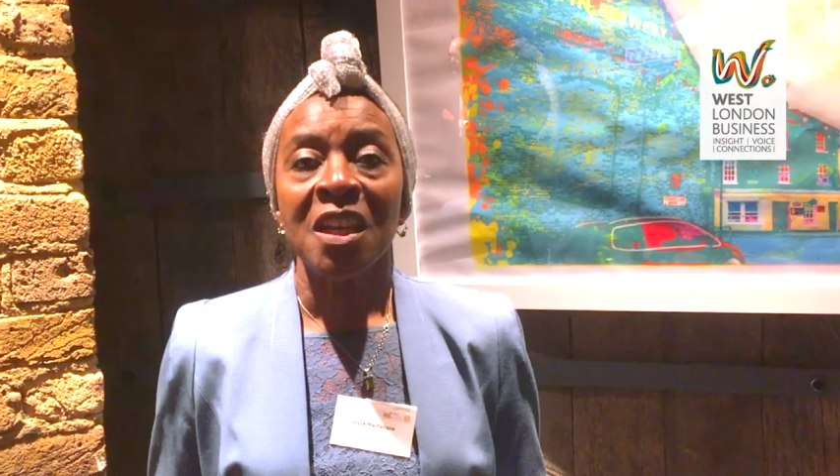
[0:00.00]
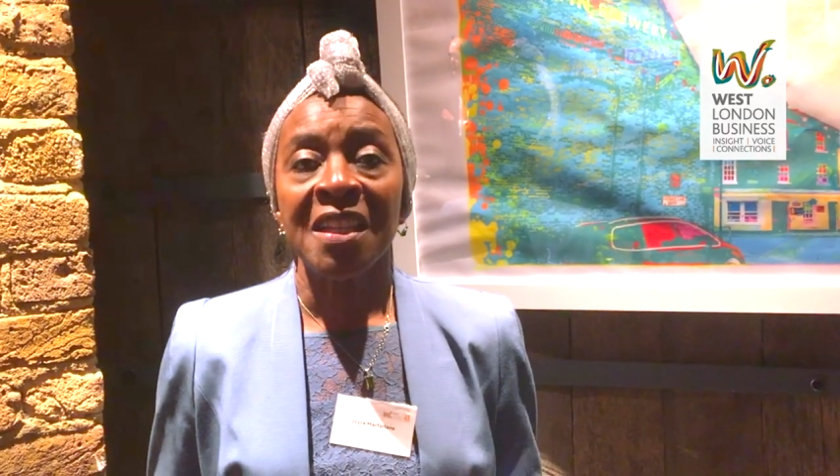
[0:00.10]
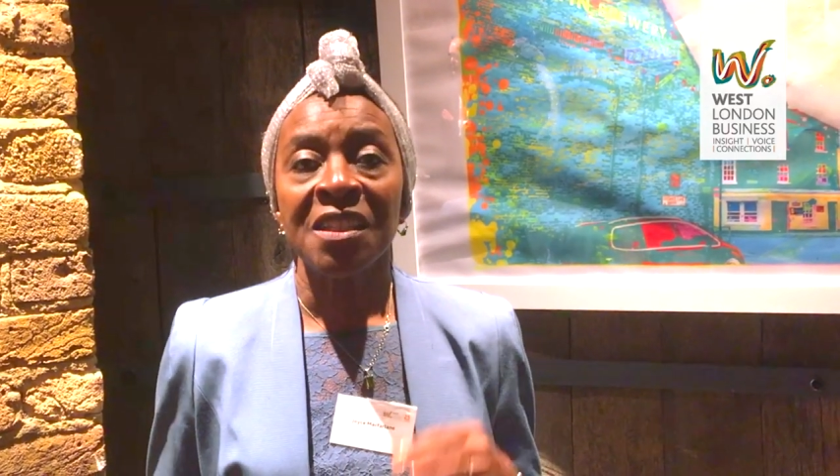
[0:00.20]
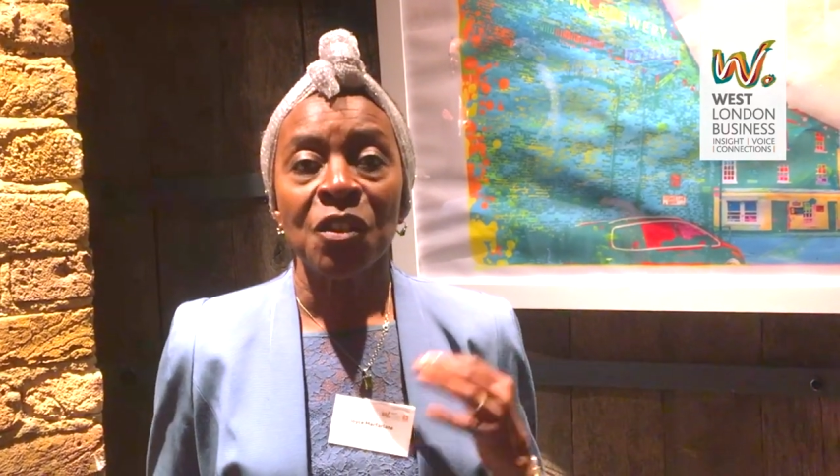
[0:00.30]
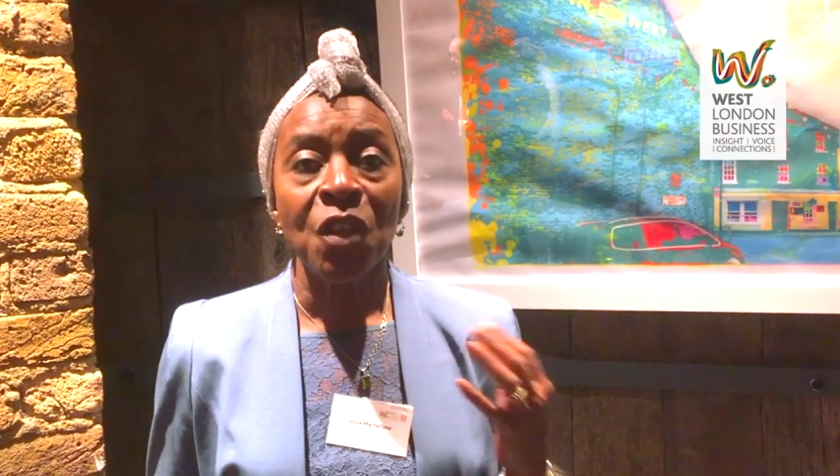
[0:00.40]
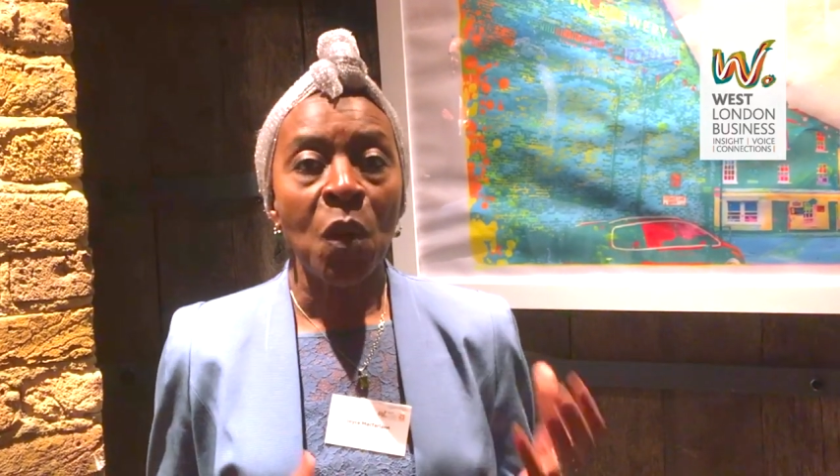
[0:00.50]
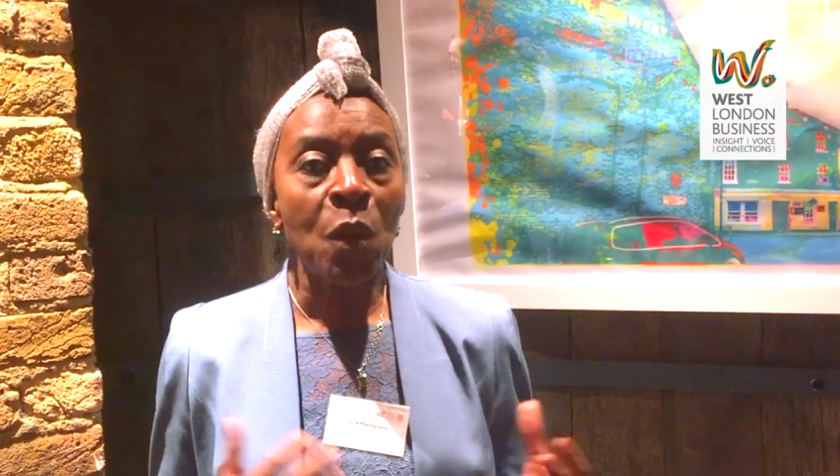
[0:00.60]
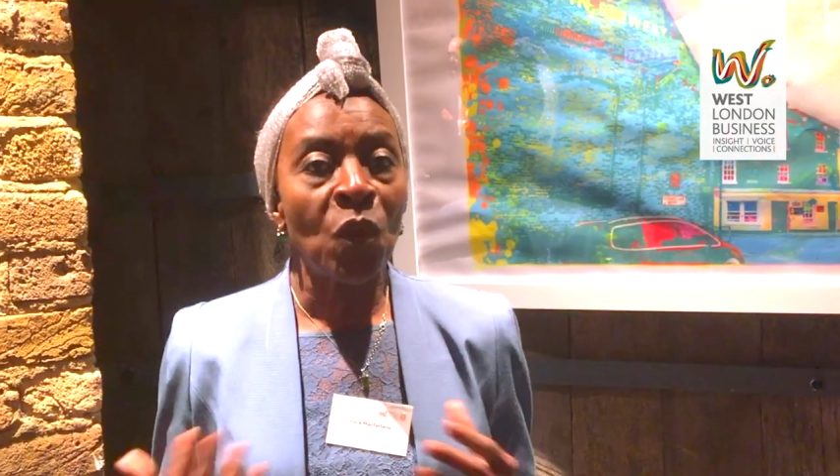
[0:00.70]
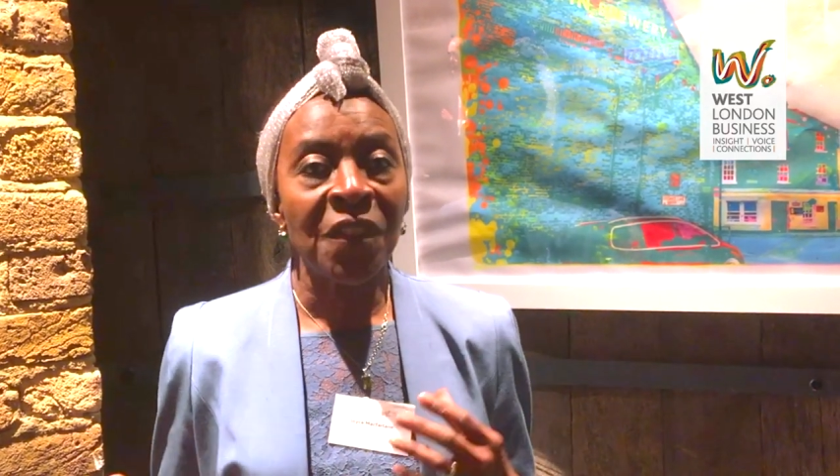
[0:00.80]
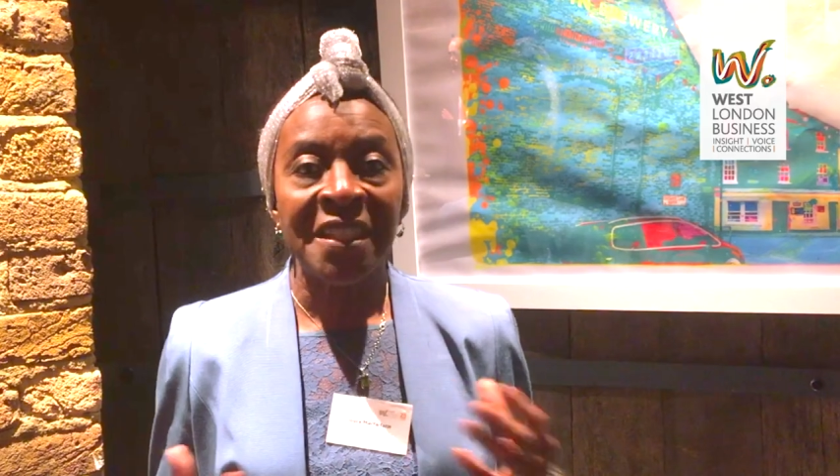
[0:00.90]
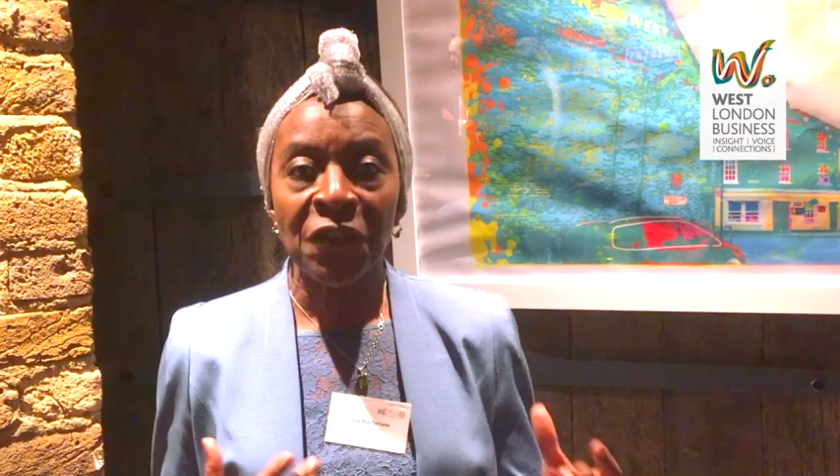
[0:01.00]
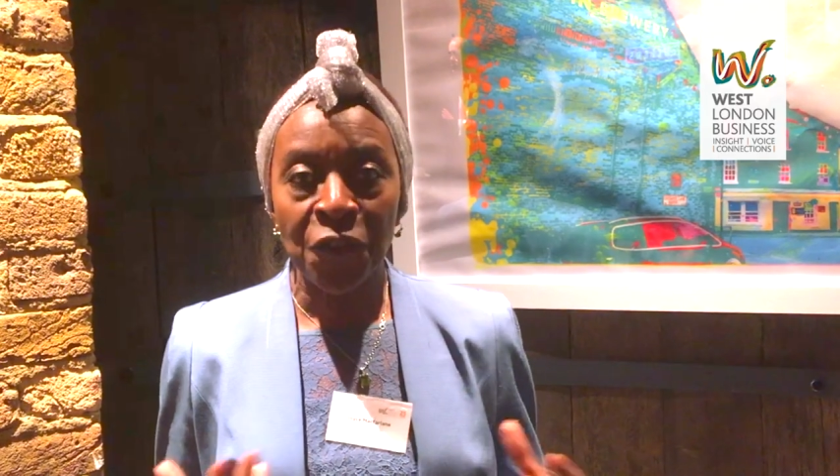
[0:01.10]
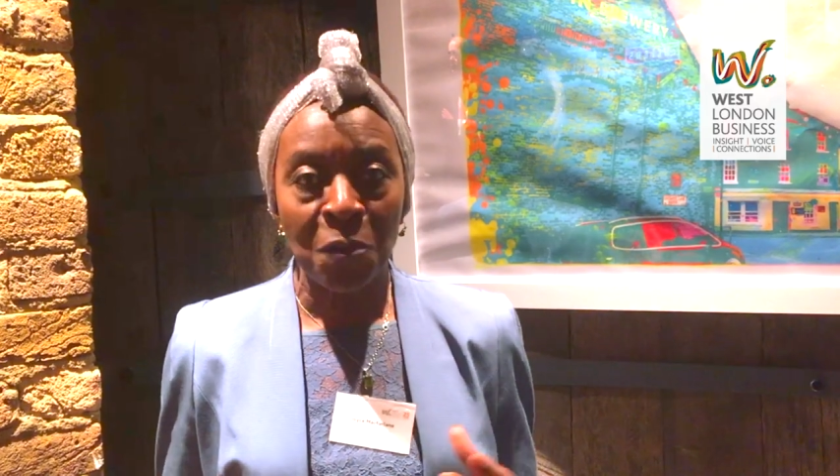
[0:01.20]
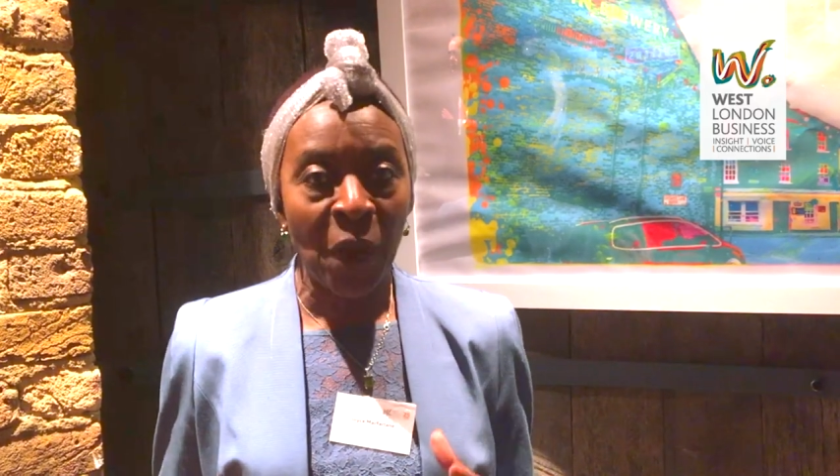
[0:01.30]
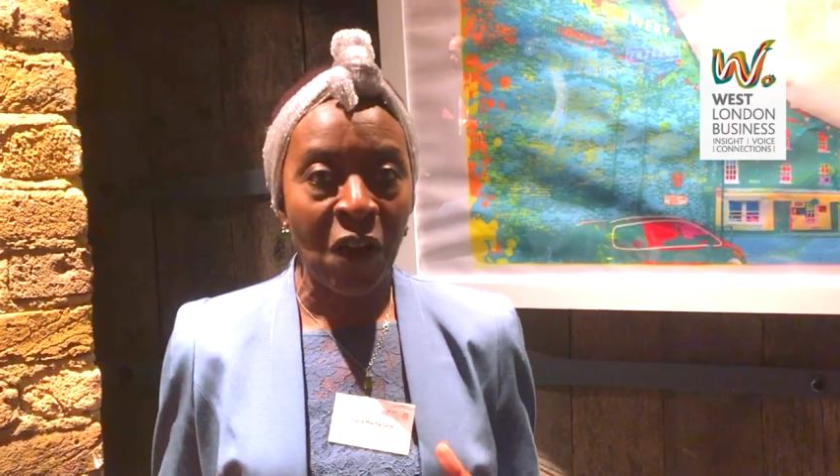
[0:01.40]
is that knowing what the different